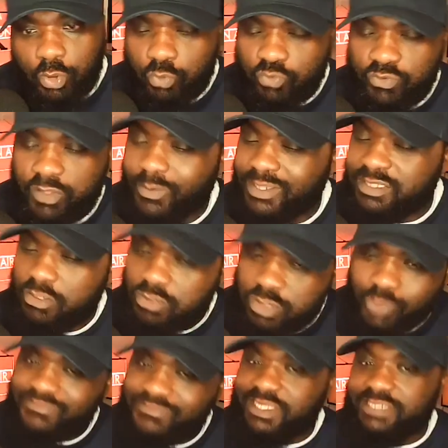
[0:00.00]
Although I don't
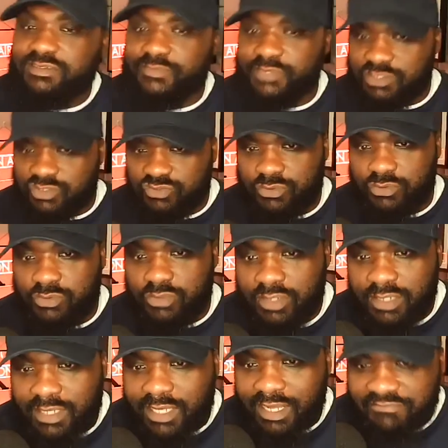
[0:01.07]
know if that to be true.
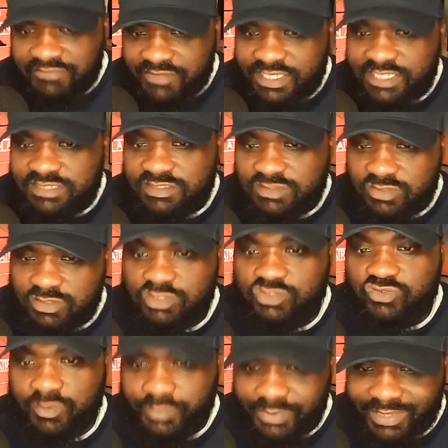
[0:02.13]
I think he's just going to
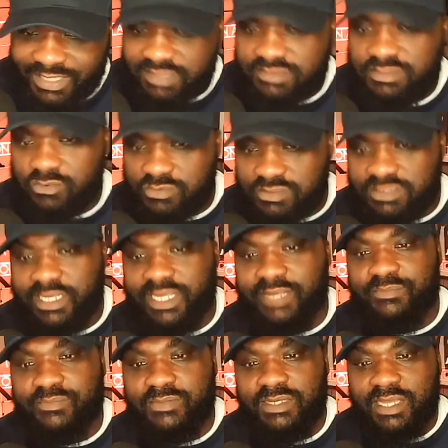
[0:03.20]
drop it in his own
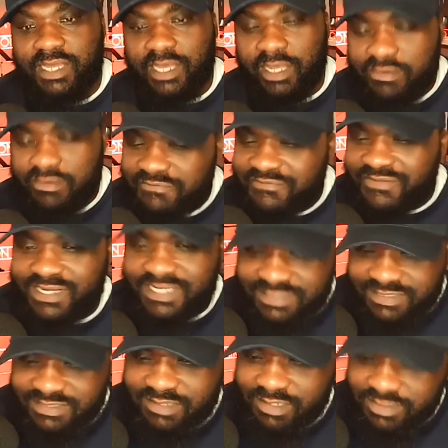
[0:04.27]
time. I don't think
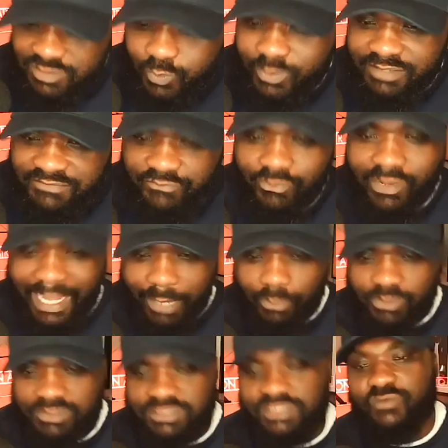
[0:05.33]
this is a 24
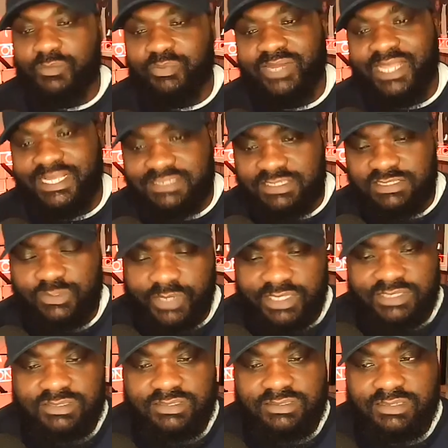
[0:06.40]
hours to reply
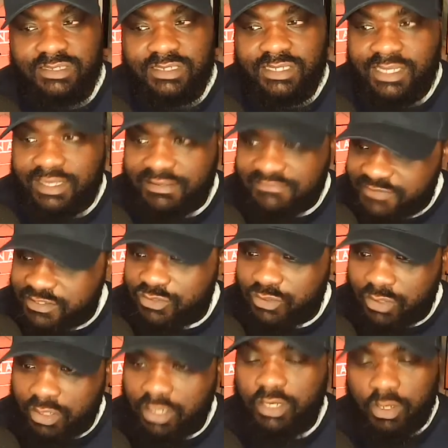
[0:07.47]
situation. I think you
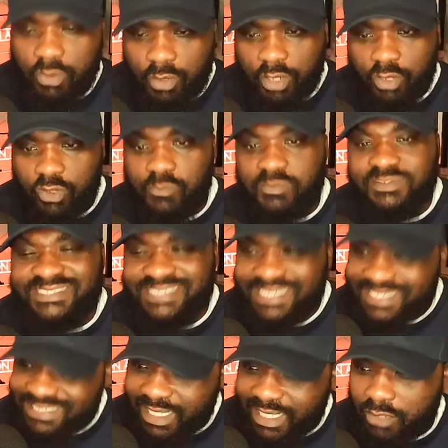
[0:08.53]
got to go home,
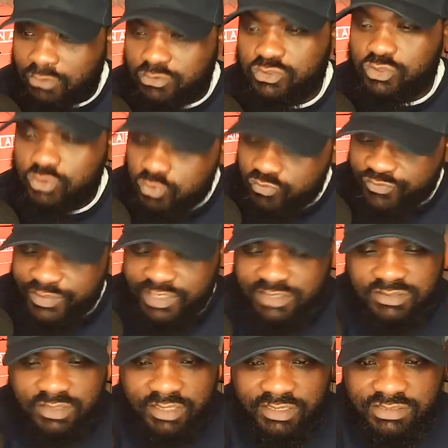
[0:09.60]
sit down, do
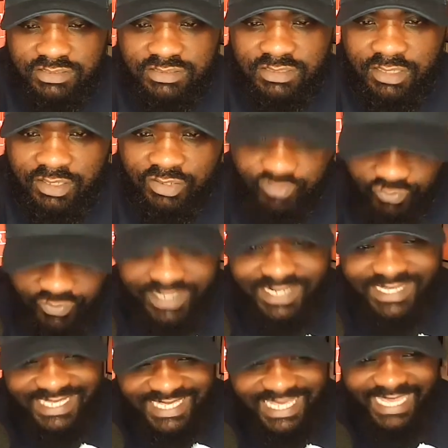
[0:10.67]
research,
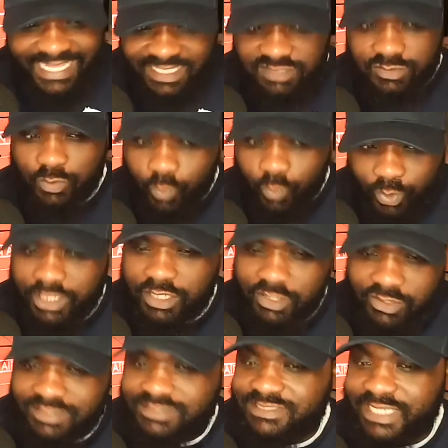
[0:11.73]
really get into what you're
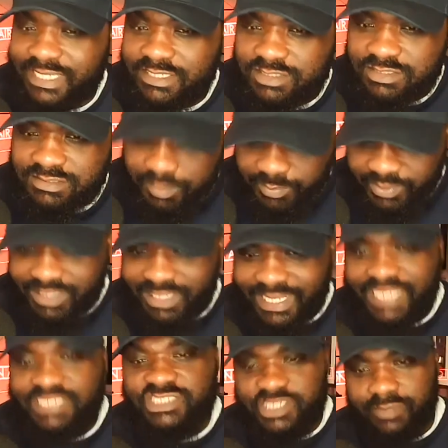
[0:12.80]
going to say to somebody
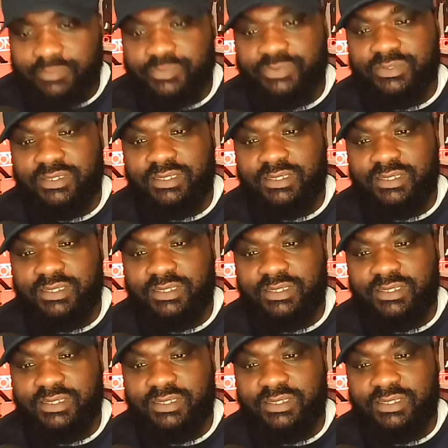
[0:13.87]
like Chip.